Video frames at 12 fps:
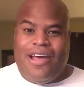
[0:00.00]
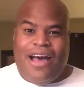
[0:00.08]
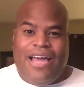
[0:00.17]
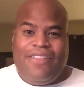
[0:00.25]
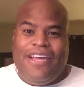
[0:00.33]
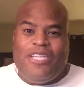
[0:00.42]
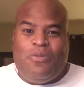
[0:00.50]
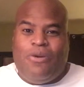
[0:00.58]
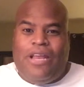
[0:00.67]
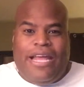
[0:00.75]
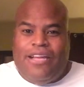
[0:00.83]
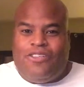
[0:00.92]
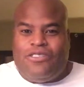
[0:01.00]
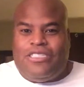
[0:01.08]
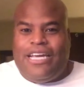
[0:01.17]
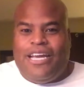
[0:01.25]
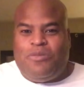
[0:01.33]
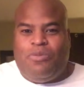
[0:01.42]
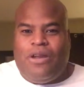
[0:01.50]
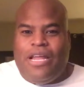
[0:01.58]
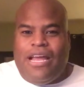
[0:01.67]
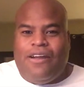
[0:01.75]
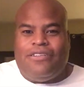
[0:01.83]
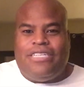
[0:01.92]
I think it's pretty interesting. It's
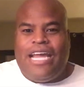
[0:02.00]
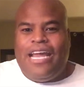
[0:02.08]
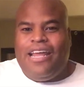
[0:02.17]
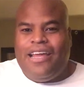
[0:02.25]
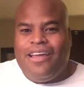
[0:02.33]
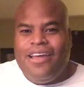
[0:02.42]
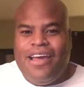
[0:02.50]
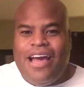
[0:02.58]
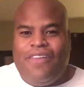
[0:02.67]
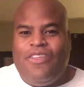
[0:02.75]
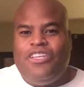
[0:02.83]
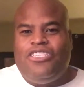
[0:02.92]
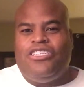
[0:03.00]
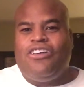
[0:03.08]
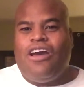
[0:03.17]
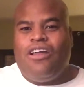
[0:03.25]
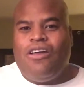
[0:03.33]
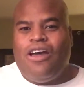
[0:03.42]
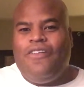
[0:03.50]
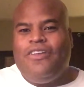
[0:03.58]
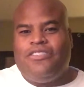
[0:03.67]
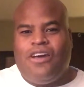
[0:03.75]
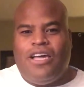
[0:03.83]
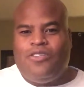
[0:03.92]
pretty entertaining. I think she's got a lot of
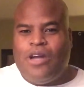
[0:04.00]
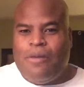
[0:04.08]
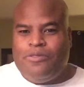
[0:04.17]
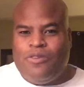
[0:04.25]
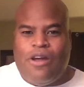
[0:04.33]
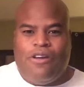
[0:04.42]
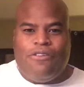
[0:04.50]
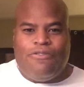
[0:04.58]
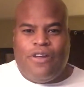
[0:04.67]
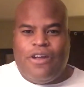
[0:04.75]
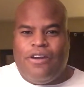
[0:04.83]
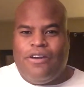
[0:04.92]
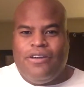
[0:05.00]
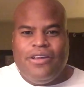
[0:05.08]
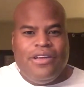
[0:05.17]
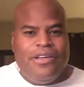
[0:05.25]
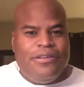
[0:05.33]
these guys wrapped around her finger.